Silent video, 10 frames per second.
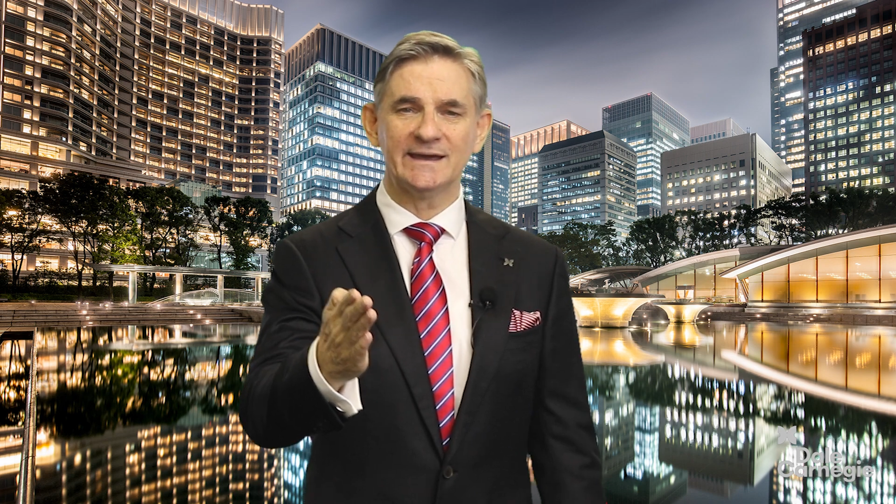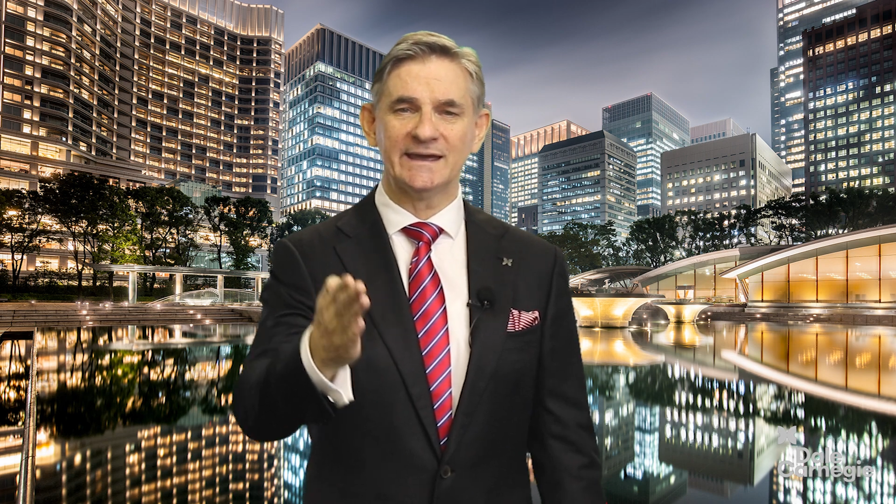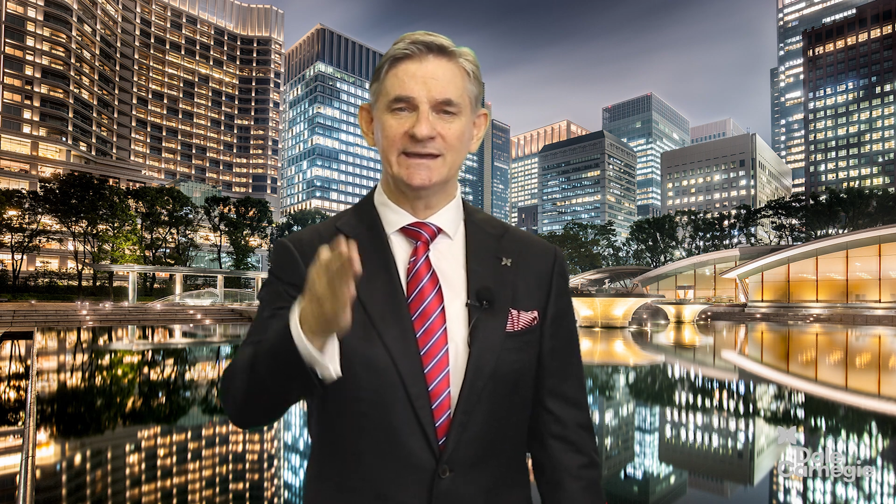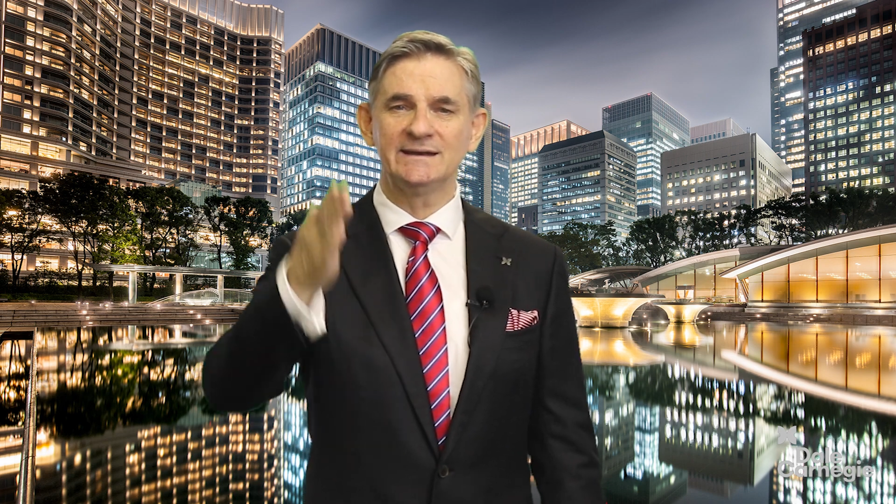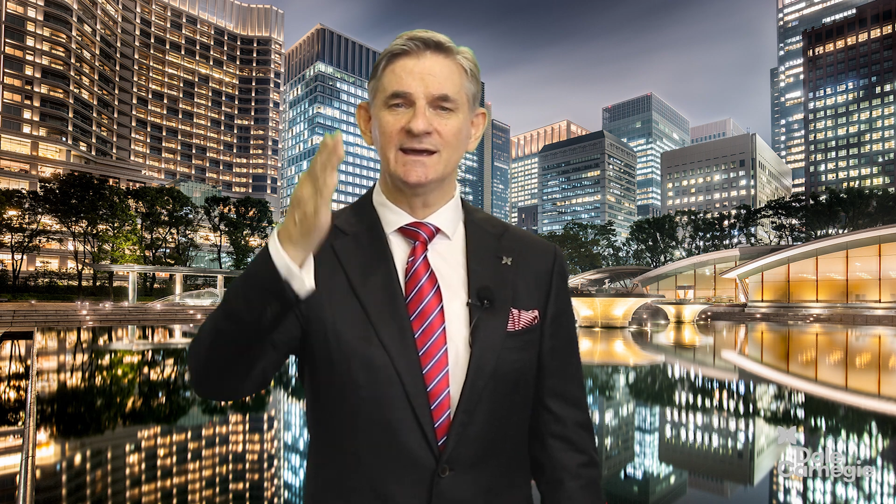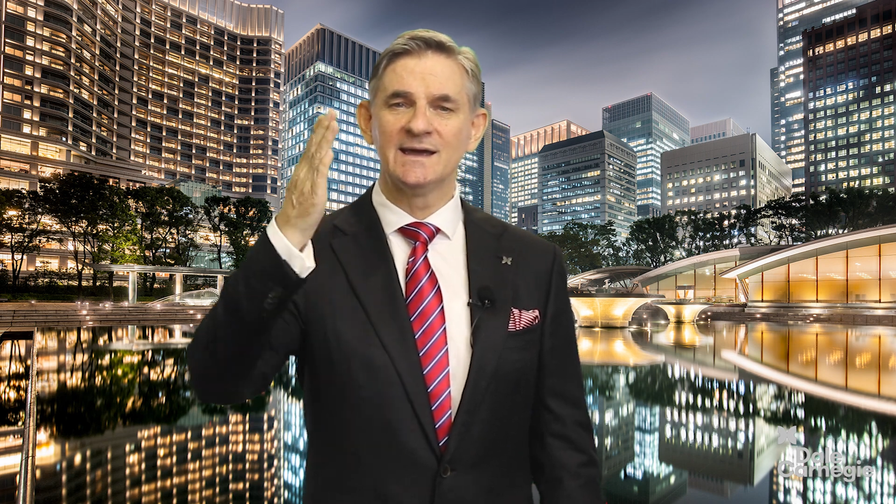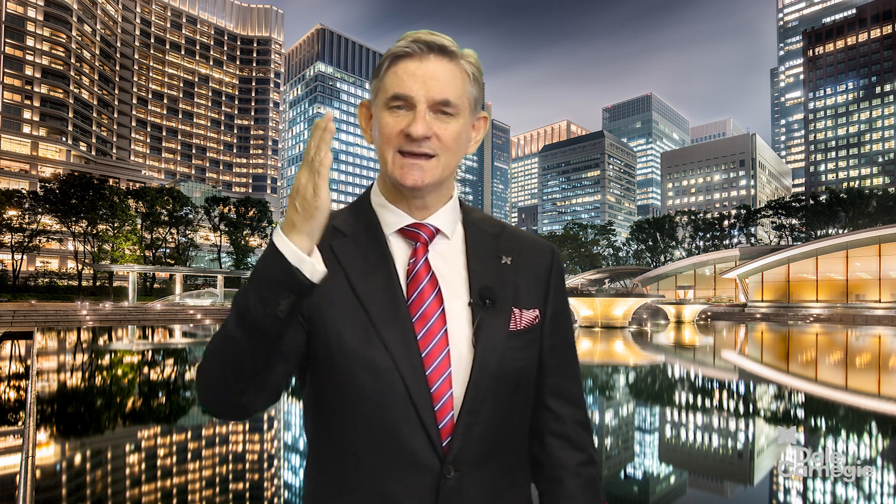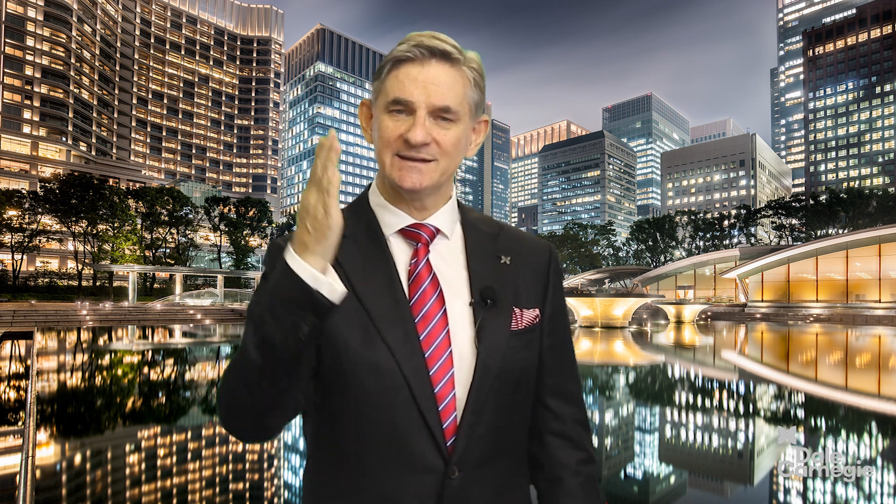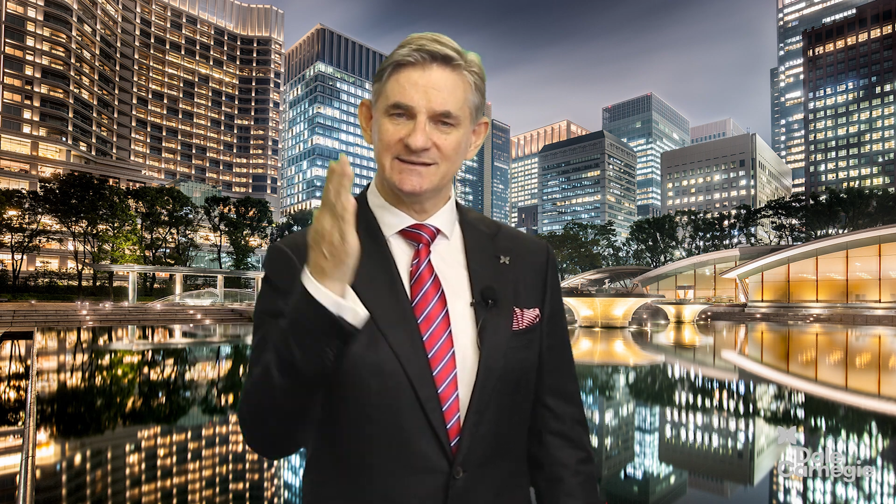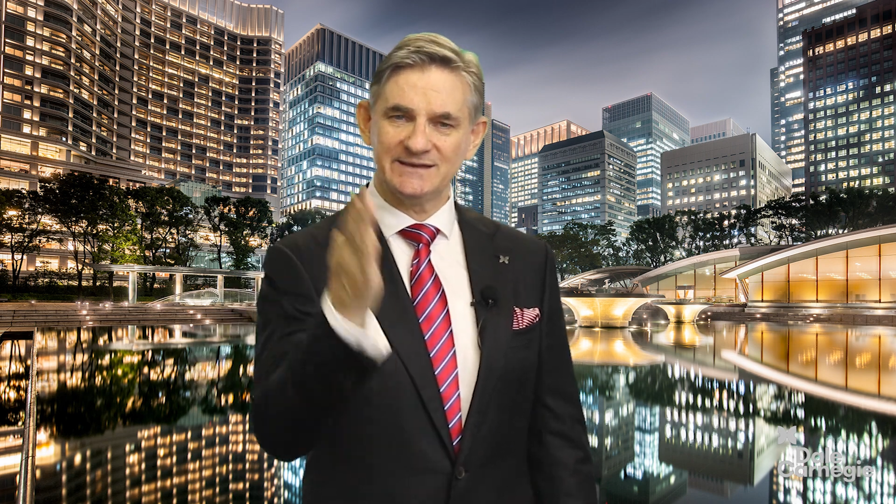in
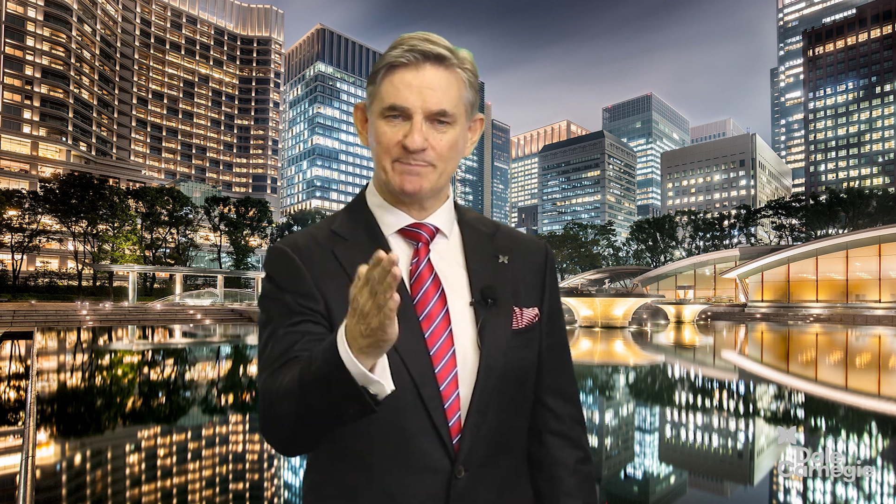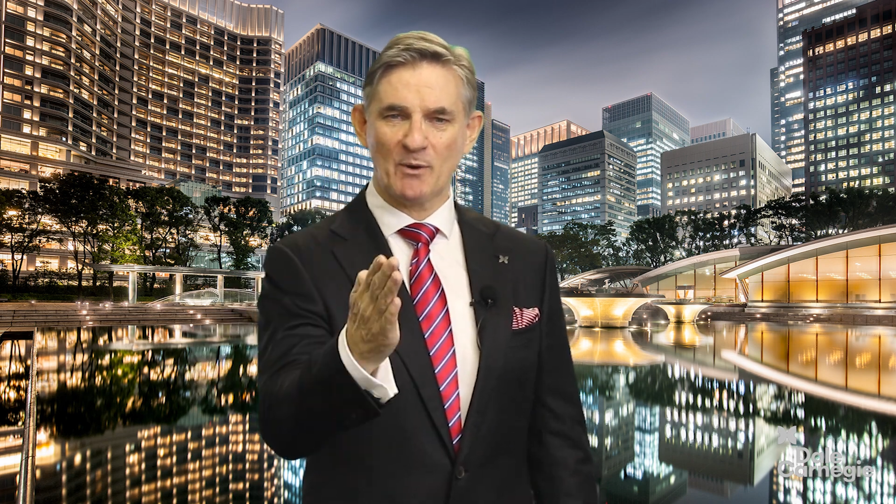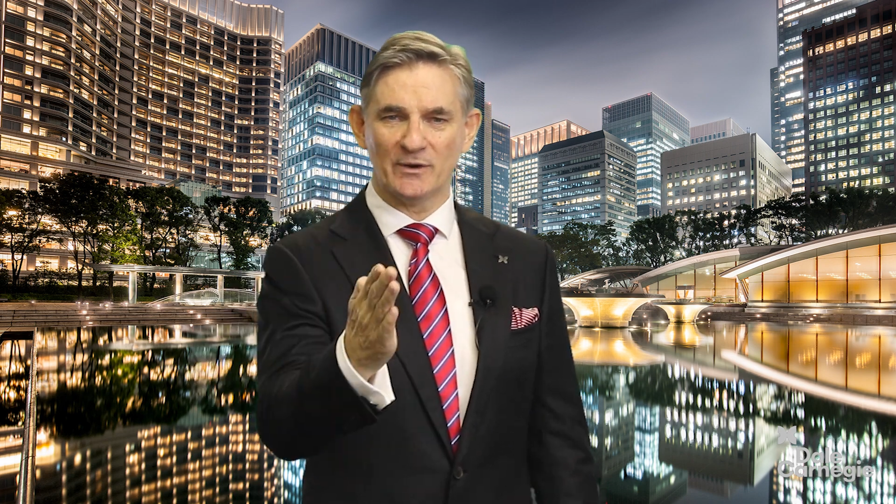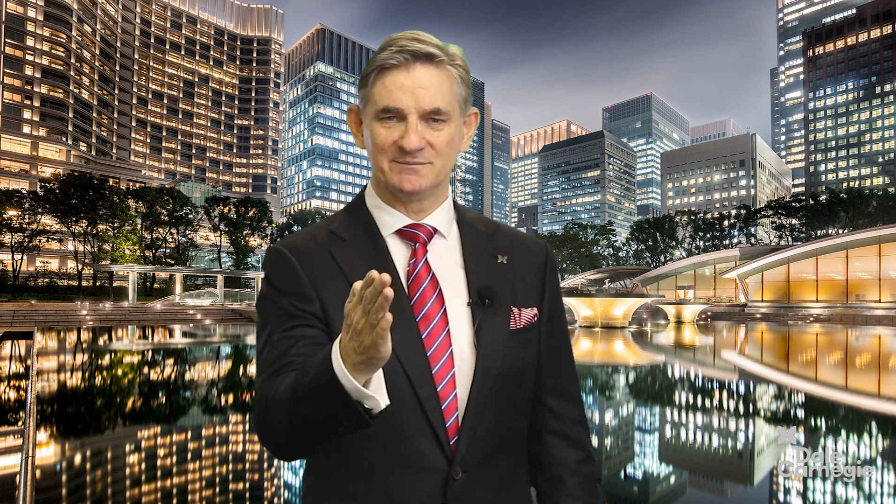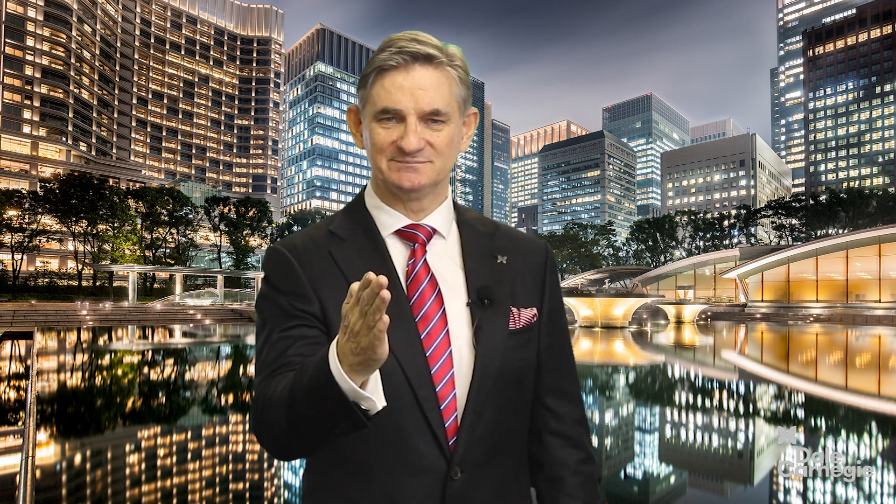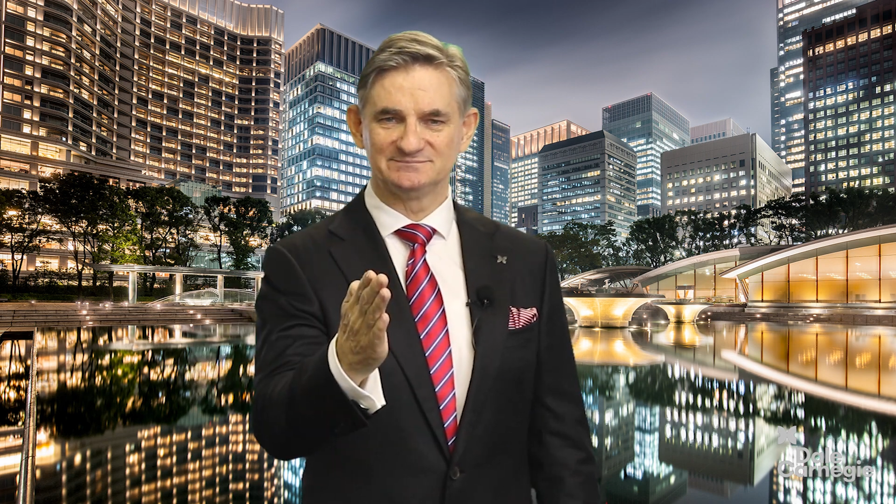Nippon.